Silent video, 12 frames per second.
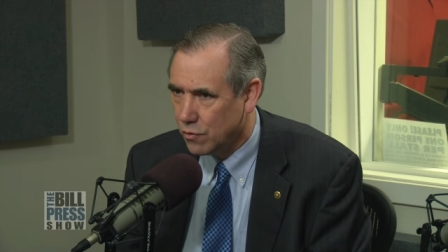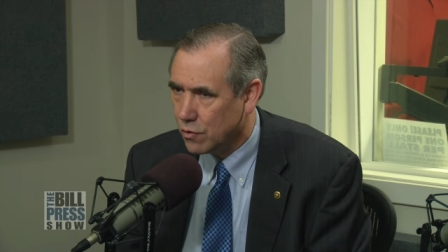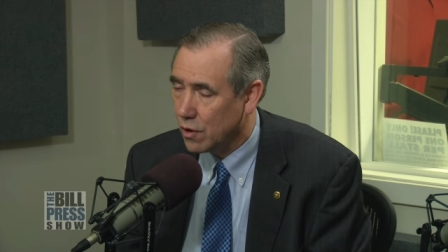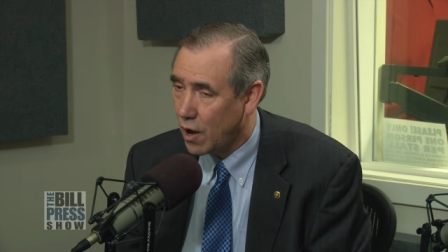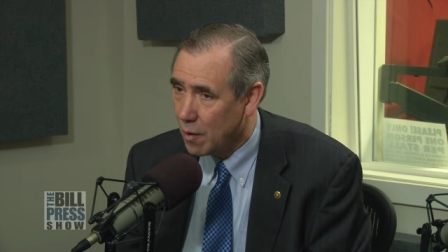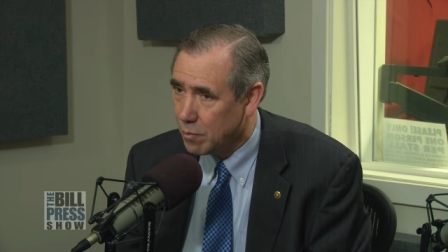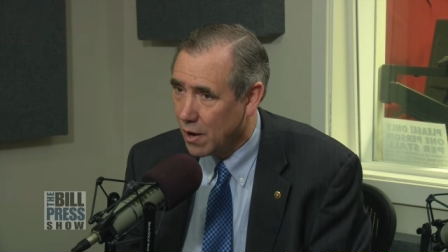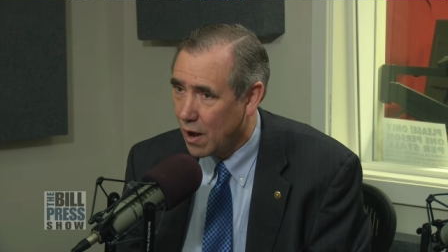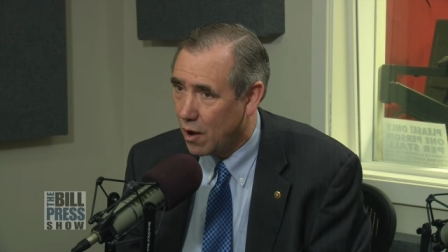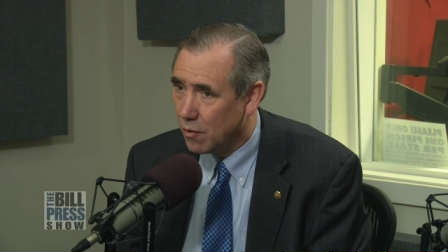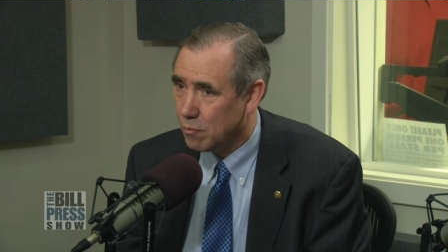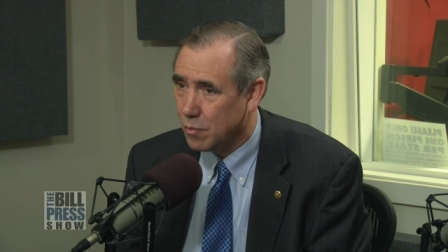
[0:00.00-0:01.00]
You can opt
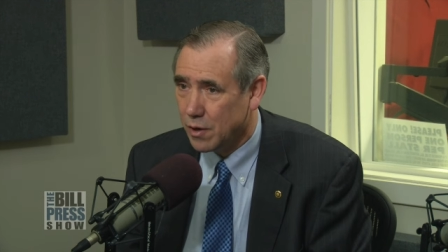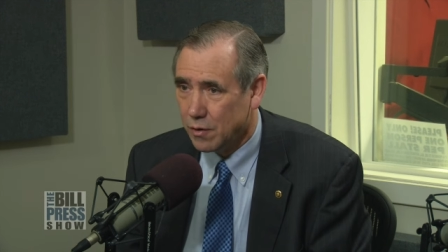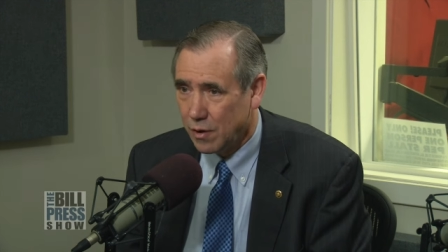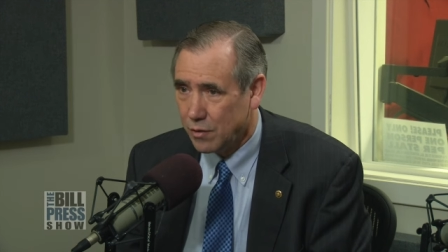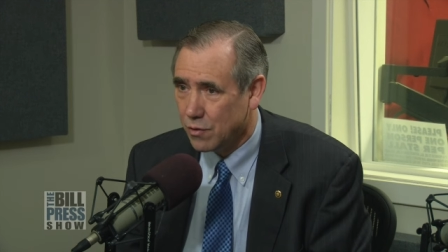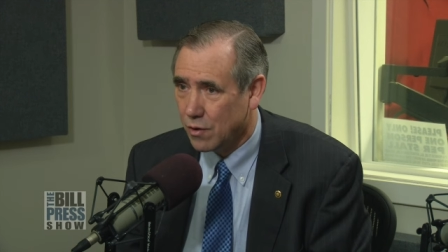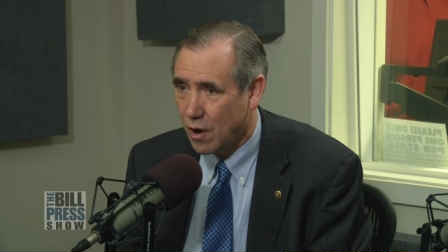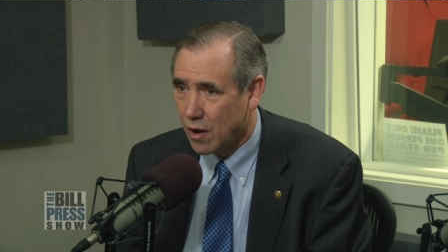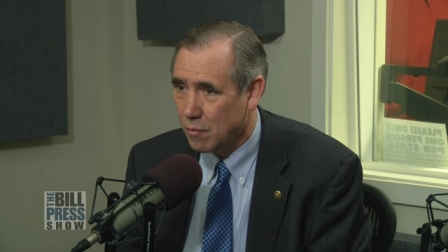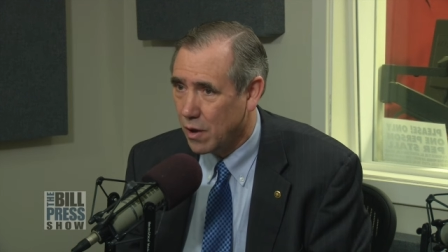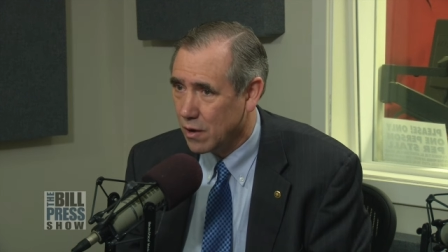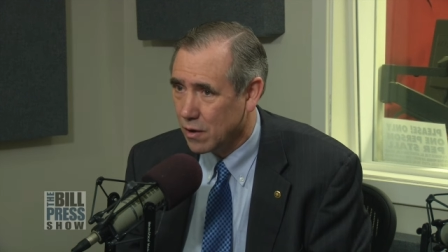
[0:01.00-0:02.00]
out, but it's an
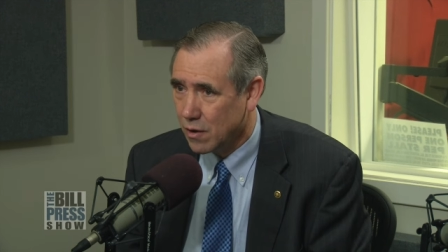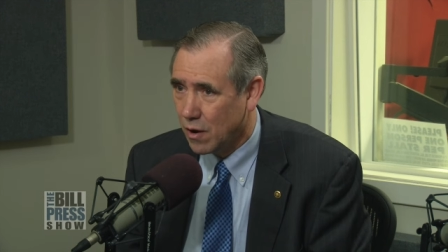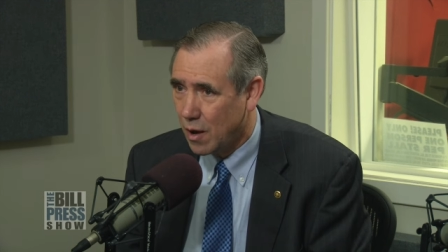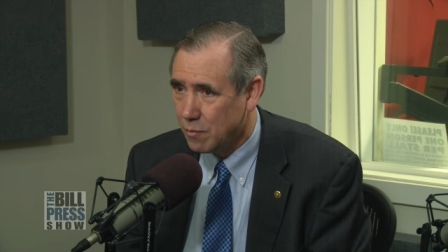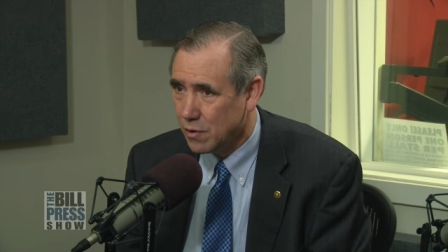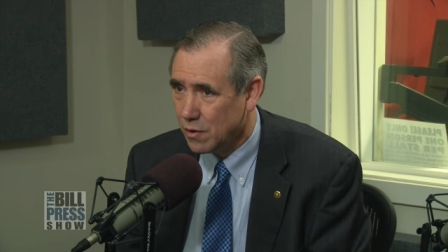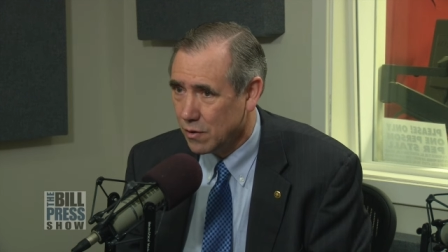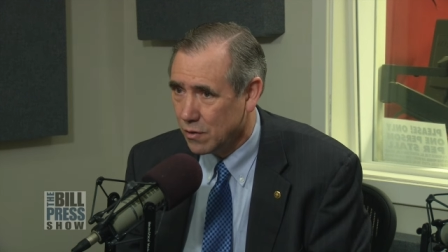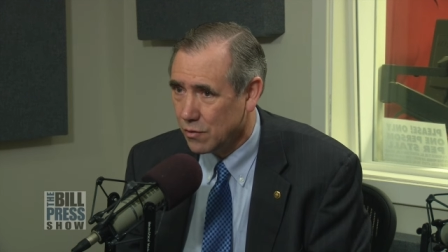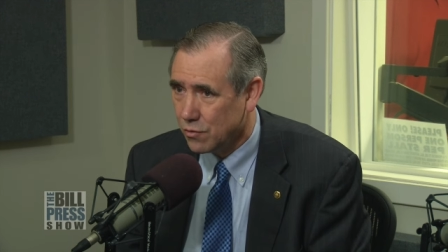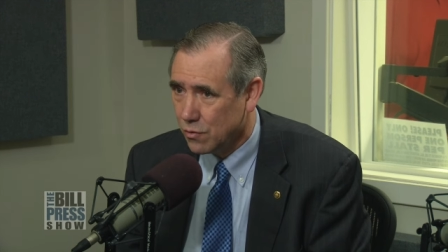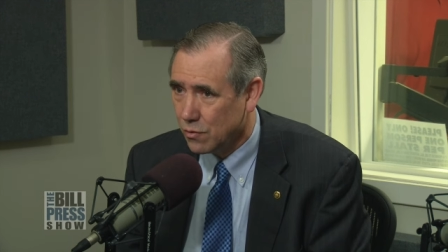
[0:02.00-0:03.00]
automatic opt-in
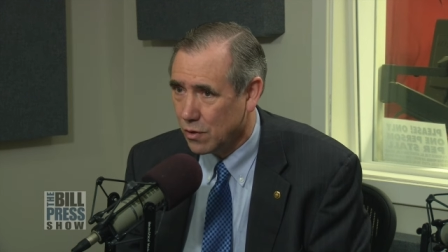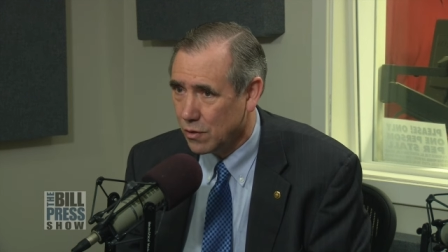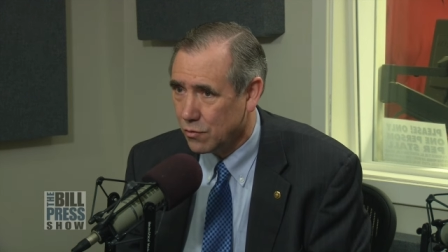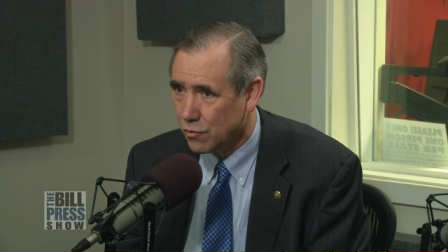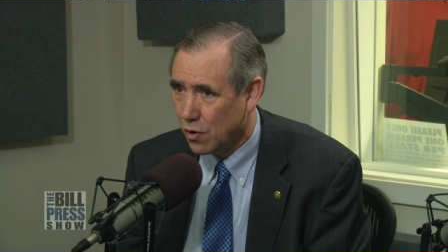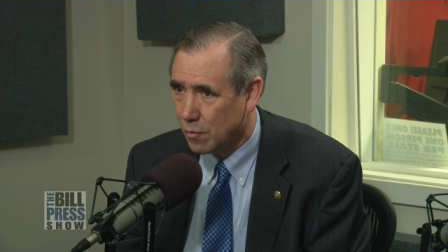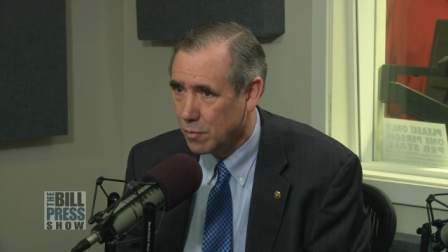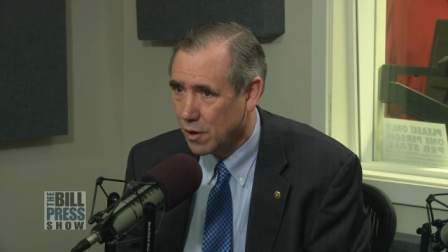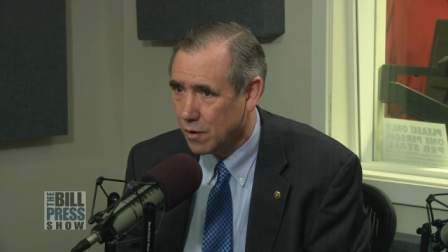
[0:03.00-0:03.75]
unless you opt